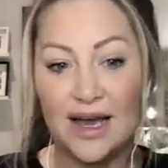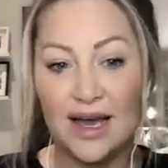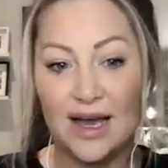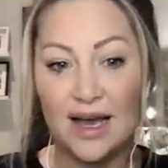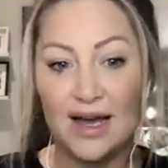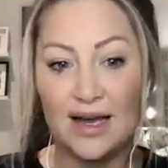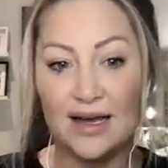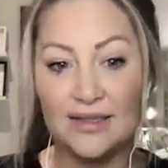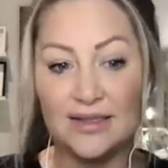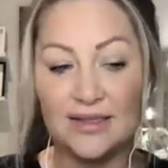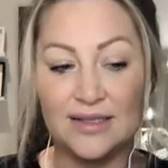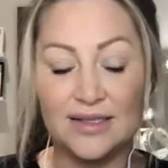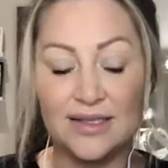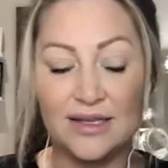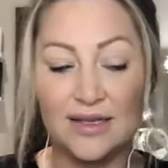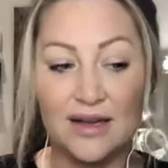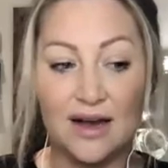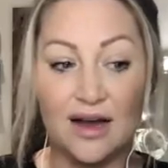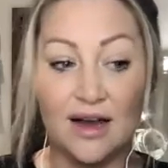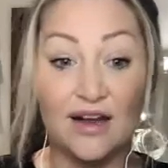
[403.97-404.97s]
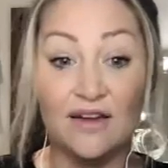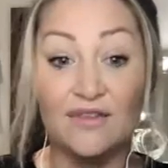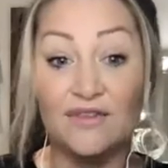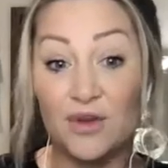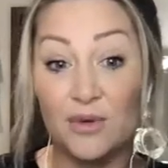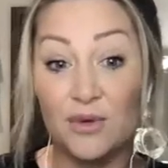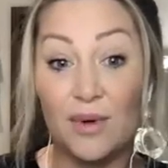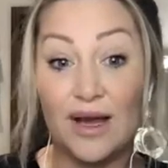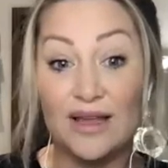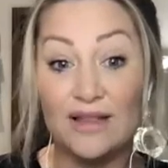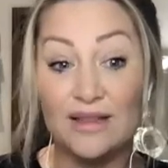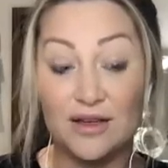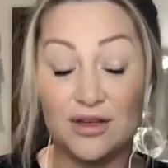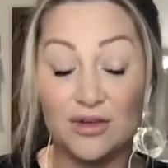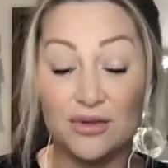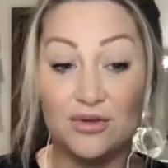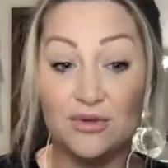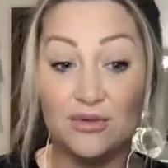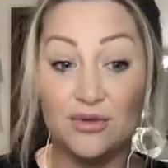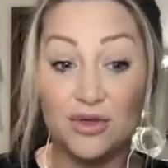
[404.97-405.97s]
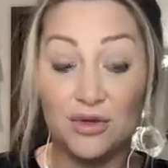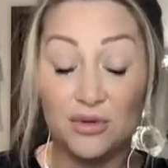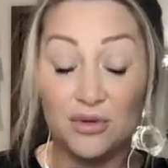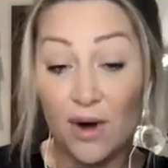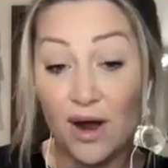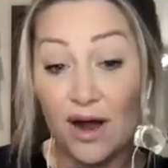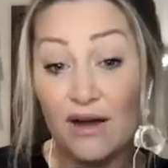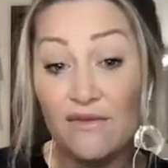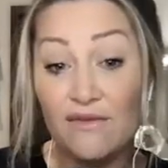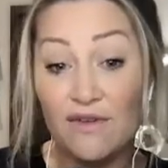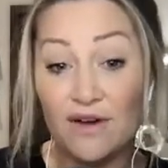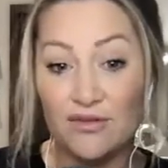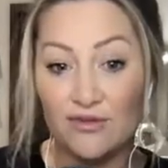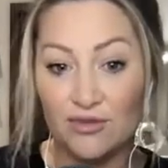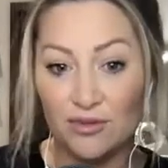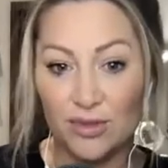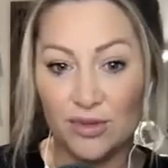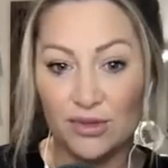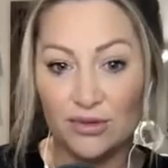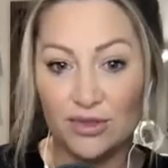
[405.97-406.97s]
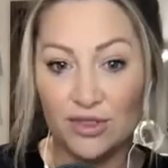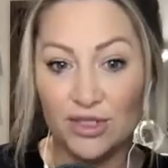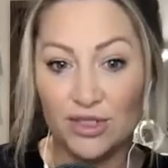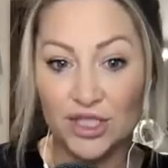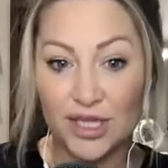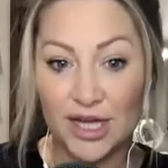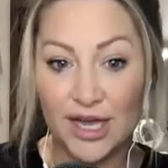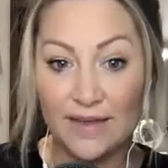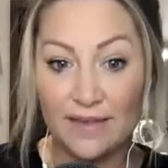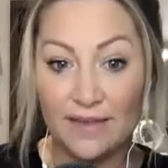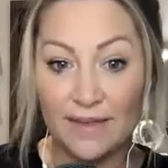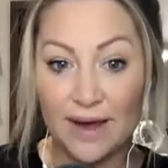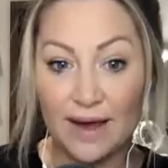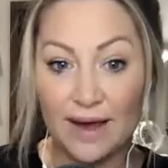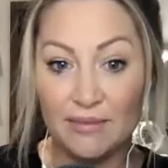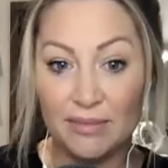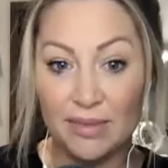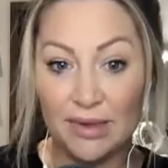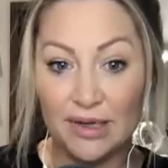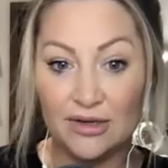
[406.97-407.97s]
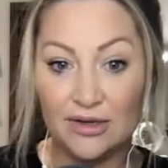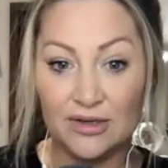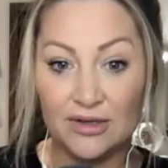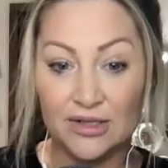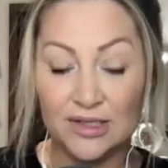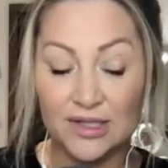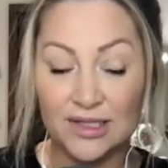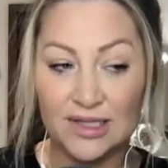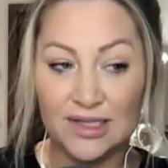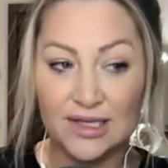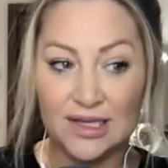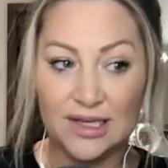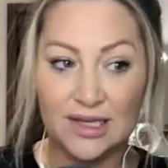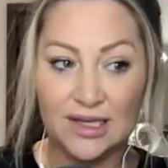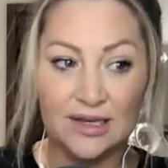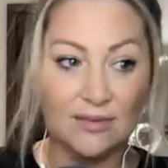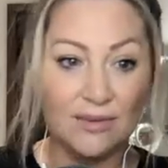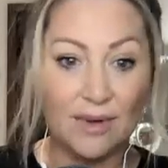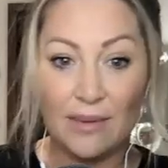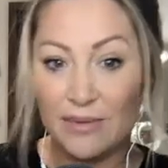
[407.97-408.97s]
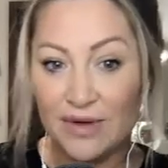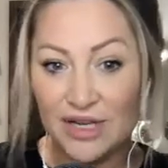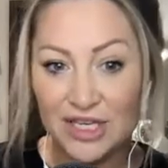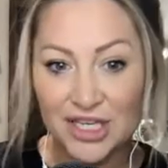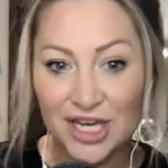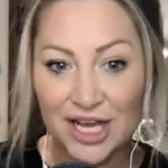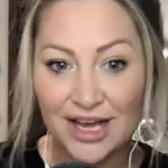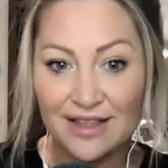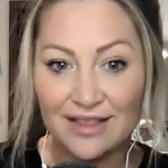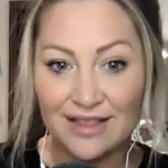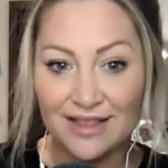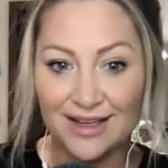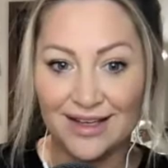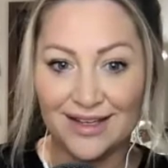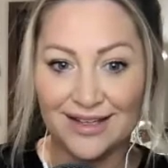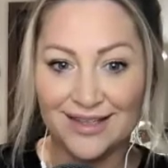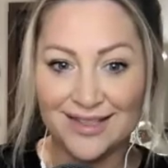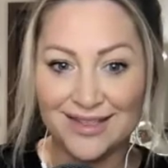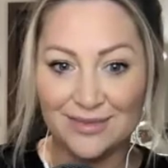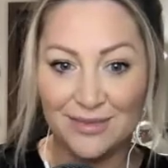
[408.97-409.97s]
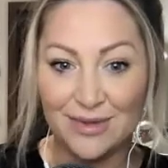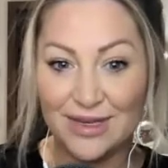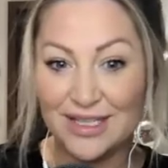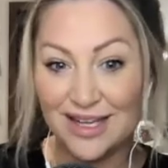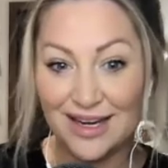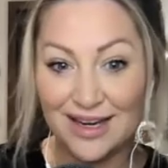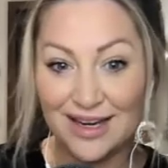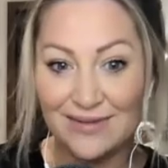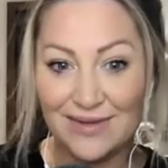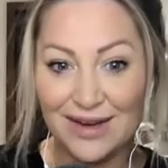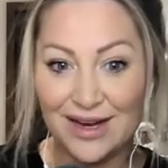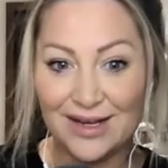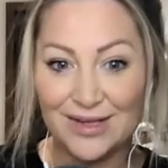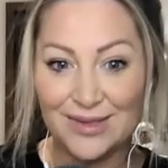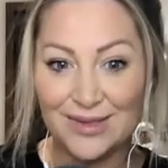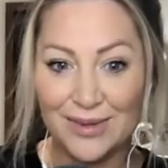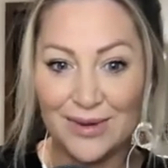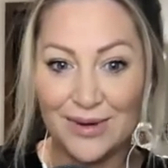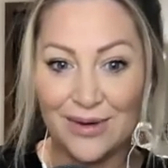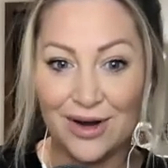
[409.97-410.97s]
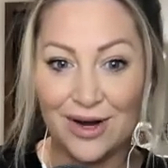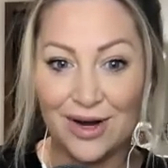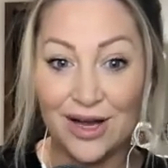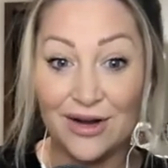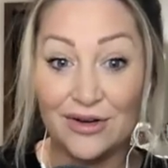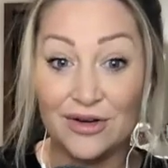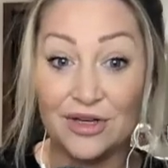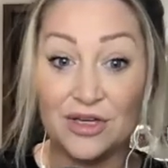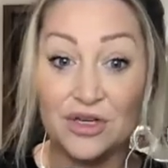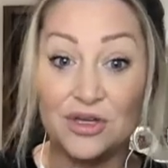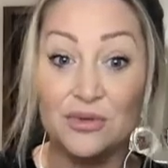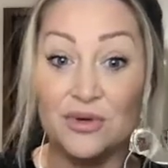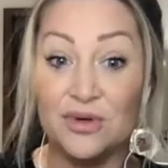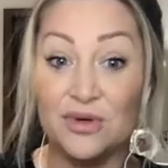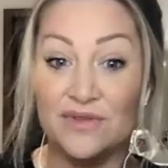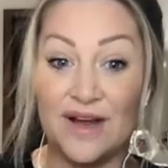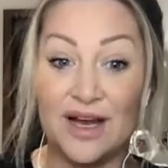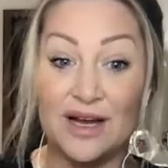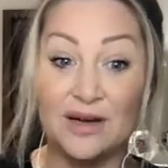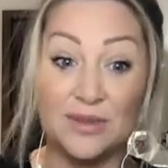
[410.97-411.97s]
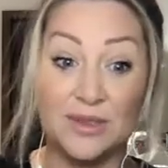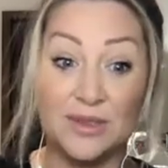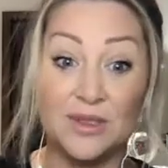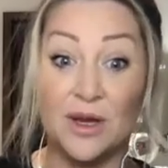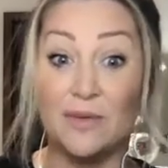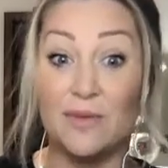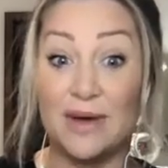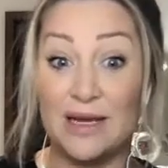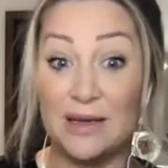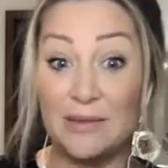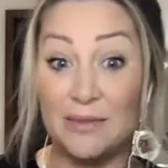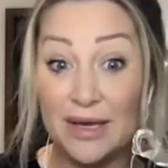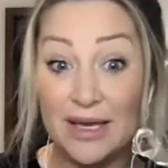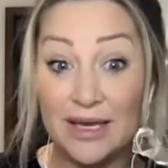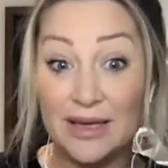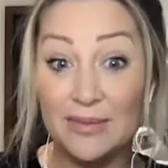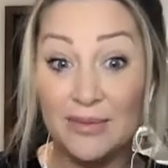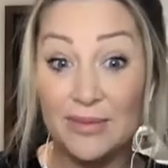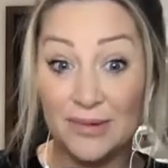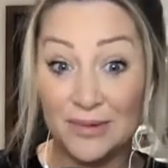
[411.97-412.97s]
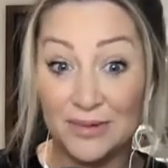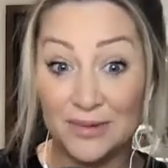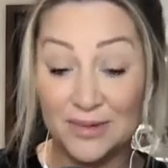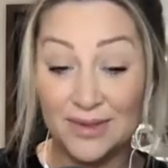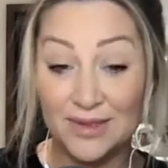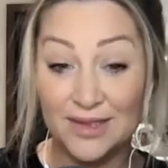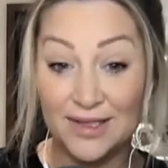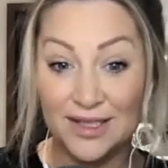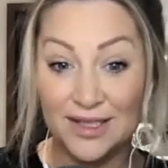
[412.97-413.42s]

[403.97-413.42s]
And I love the way that you were vulnerable and shared that, because when we share things, we suddenly realize we're not alone, and you would have helped so many people